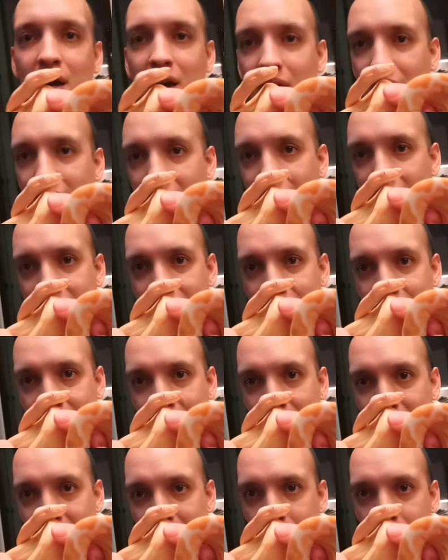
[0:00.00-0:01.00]
a
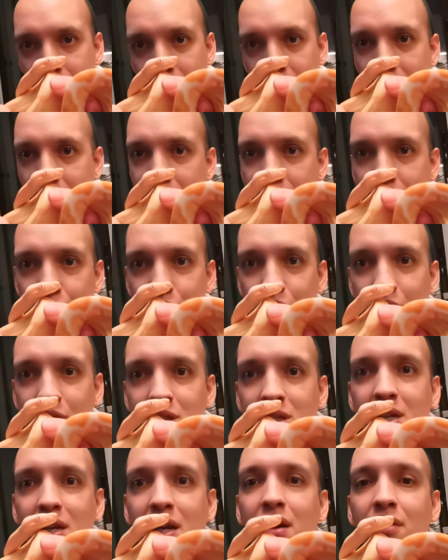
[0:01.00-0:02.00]
nasty animal that's
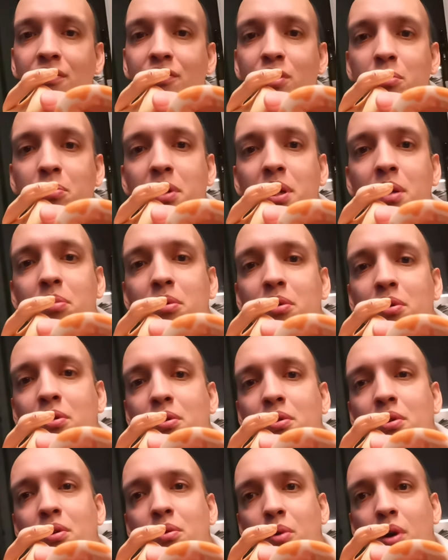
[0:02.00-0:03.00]
chasing after people
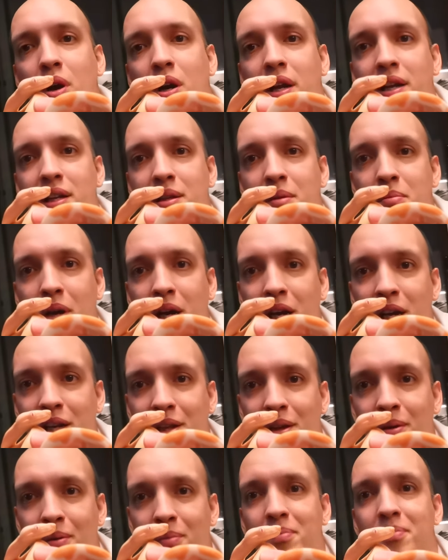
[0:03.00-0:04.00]
or wanting to
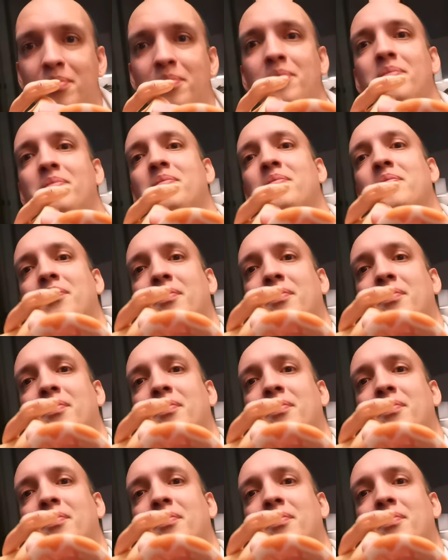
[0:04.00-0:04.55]
bite them.